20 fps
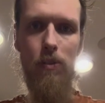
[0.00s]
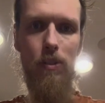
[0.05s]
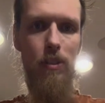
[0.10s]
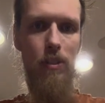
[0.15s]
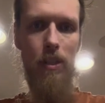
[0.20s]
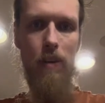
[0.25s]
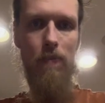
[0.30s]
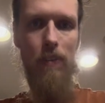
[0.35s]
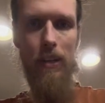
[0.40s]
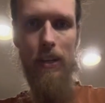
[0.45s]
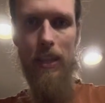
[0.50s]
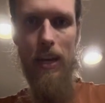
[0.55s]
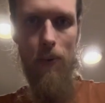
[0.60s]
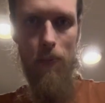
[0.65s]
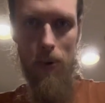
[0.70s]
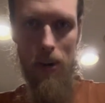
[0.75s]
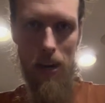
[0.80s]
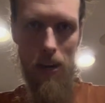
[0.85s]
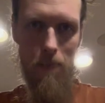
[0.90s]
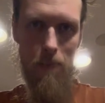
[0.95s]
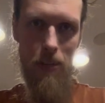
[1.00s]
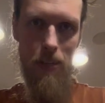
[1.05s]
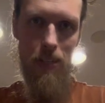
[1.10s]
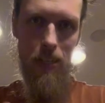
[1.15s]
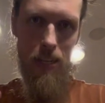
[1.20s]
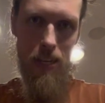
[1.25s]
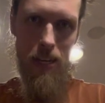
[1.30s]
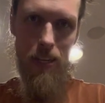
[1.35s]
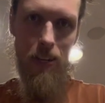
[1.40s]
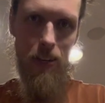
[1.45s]
and stuff like that. We're not meant
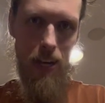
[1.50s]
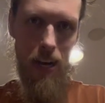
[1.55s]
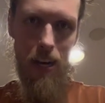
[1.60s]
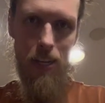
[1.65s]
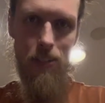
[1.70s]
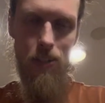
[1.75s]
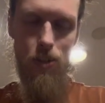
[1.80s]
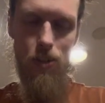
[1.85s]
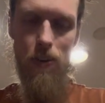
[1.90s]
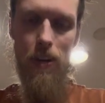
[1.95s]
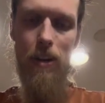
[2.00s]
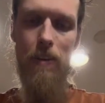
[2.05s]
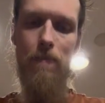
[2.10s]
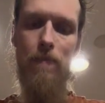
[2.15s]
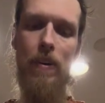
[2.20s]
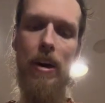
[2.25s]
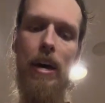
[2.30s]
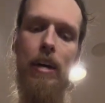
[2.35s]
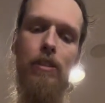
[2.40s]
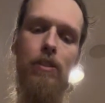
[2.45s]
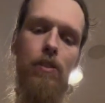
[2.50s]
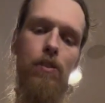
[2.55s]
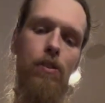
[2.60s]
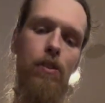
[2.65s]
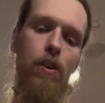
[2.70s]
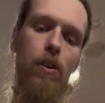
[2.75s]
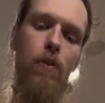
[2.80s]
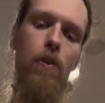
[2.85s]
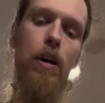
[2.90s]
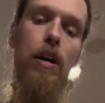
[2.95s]
to eat concentrated fats.
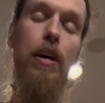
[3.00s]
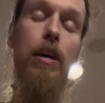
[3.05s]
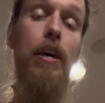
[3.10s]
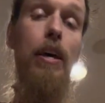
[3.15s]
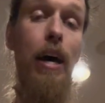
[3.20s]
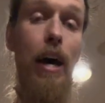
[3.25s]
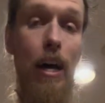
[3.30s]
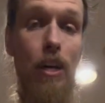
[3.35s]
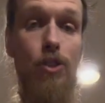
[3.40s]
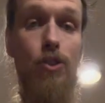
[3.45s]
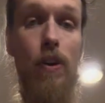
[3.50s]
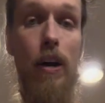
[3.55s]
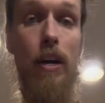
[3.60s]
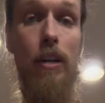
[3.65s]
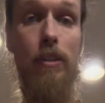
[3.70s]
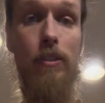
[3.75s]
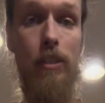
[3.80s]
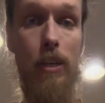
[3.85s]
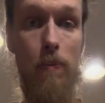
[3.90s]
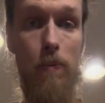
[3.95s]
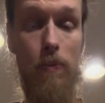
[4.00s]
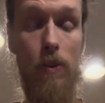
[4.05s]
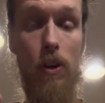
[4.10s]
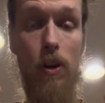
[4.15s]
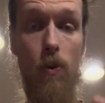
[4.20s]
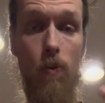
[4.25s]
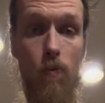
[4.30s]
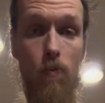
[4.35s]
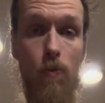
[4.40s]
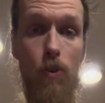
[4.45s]
So I try to, you
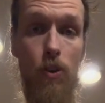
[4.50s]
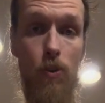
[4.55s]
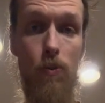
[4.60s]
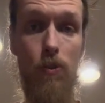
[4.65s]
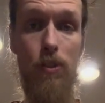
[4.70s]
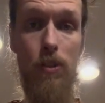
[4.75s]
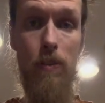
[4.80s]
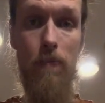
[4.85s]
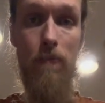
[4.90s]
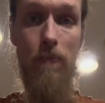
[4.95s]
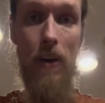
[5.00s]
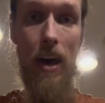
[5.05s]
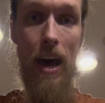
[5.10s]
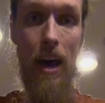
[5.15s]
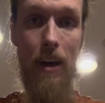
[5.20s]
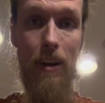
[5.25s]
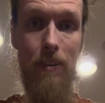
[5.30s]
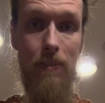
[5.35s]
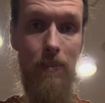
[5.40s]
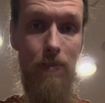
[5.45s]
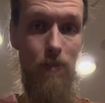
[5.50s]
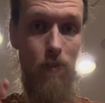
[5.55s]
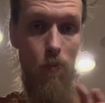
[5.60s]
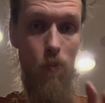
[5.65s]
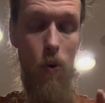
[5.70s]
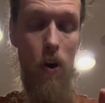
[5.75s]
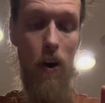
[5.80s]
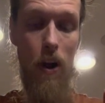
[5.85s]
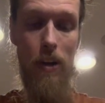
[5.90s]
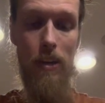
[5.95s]
know, reduce the fat
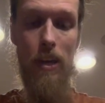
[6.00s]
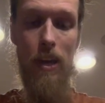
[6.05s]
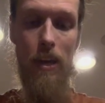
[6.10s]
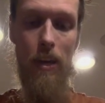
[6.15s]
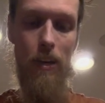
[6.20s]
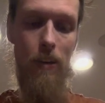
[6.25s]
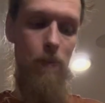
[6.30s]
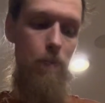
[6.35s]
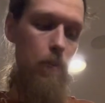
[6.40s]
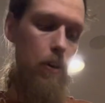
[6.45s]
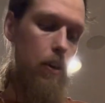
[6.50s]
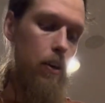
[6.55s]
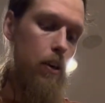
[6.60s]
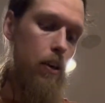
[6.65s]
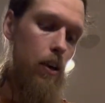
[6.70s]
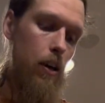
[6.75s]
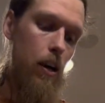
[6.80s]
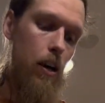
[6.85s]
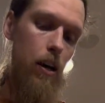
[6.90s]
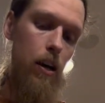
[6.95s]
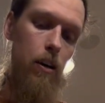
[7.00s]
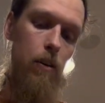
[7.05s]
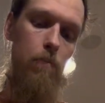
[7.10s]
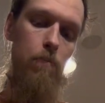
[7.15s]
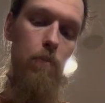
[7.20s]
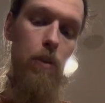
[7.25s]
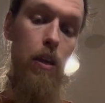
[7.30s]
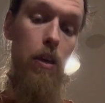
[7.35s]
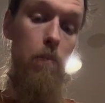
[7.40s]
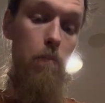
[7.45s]
where I can.
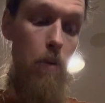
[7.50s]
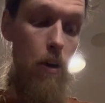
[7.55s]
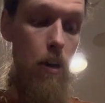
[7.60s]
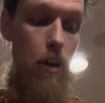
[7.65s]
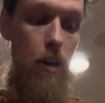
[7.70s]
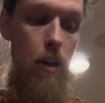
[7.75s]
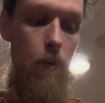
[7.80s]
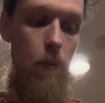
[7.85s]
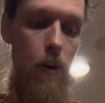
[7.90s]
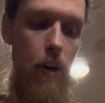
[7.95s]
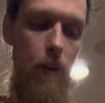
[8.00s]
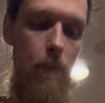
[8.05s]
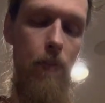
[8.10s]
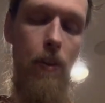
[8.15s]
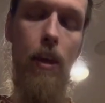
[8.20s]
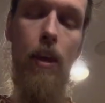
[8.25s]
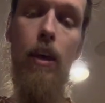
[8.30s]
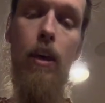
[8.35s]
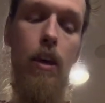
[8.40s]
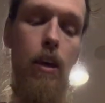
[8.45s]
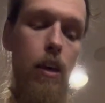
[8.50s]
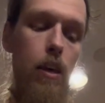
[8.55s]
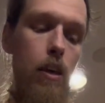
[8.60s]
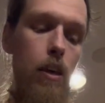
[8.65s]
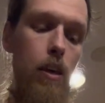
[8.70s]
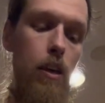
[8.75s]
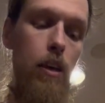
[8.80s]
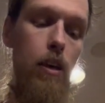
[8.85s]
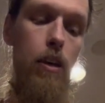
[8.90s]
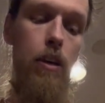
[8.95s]
But anyway,
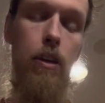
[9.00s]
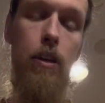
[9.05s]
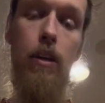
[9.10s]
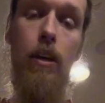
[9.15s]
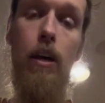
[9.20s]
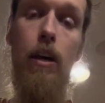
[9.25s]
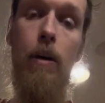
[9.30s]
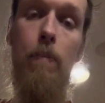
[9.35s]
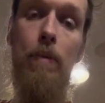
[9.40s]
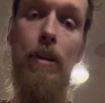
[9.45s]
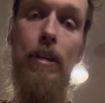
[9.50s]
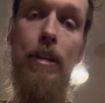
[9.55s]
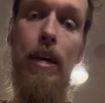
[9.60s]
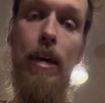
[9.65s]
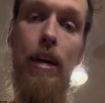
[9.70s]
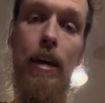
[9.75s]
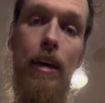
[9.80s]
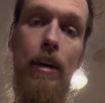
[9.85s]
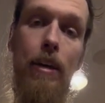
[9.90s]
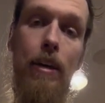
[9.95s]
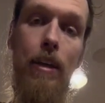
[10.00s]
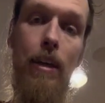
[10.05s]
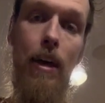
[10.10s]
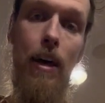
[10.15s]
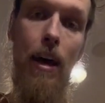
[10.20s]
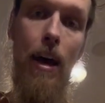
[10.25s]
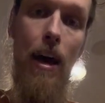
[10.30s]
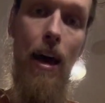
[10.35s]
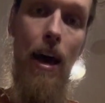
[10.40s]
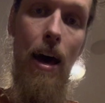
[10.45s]
I'm going to take
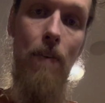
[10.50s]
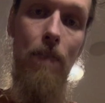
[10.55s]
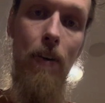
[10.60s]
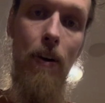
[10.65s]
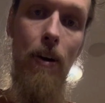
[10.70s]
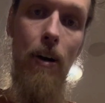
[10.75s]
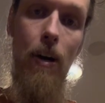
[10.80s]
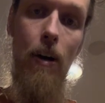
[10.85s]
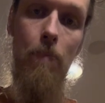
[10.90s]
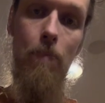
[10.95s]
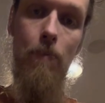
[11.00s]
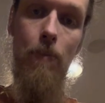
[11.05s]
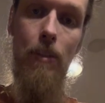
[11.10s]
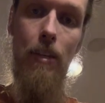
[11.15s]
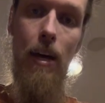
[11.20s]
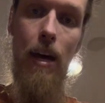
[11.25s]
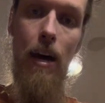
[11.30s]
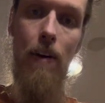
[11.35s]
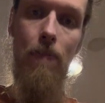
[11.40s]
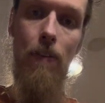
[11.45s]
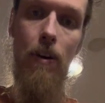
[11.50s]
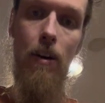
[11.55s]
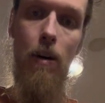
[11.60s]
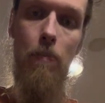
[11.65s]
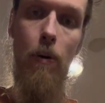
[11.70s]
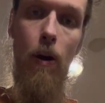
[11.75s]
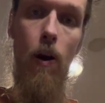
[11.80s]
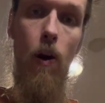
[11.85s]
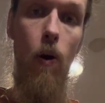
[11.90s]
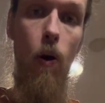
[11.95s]
1/2 cup. That's 1/2 cup
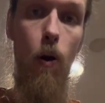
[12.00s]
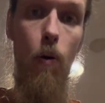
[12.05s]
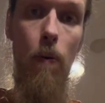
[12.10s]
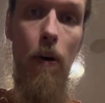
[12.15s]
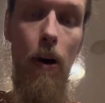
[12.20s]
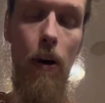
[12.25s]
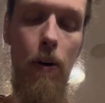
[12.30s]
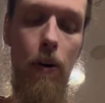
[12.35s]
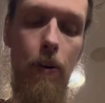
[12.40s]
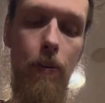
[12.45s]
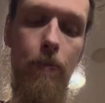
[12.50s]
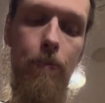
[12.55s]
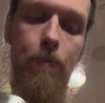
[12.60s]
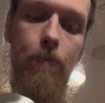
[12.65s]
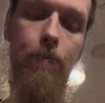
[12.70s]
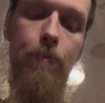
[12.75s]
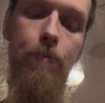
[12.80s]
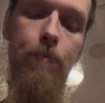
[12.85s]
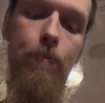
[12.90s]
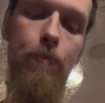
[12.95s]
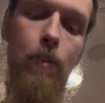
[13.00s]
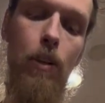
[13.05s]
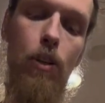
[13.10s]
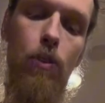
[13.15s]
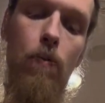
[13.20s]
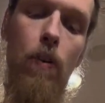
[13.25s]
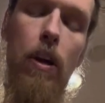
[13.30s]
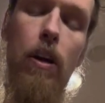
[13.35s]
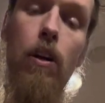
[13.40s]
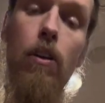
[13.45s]
of cocoa powder, just
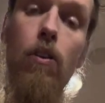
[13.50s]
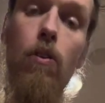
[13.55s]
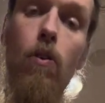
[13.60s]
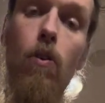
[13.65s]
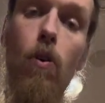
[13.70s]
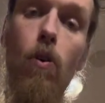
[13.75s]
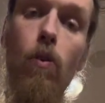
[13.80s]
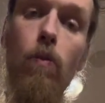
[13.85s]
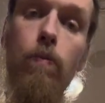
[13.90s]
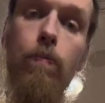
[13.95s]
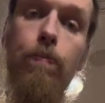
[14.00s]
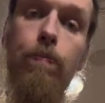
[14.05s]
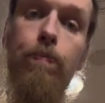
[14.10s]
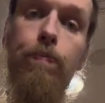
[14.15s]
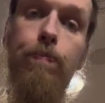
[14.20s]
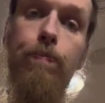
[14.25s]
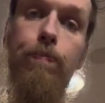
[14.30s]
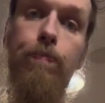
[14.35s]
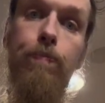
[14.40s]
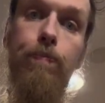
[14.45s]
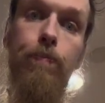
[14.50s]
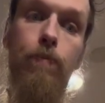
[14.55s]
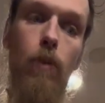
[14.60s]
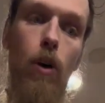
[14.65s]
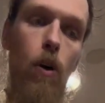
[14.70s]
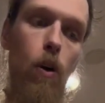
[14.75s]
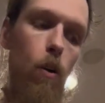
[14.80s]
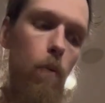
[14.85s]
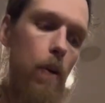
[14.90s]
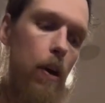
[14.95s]
regular old
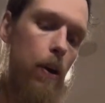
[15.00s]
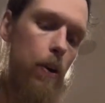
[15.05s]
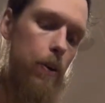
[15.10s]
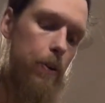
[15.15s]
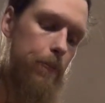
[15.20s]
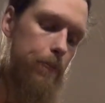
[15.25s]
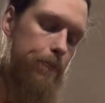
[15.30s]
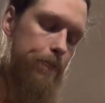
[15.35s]
cocoa powder,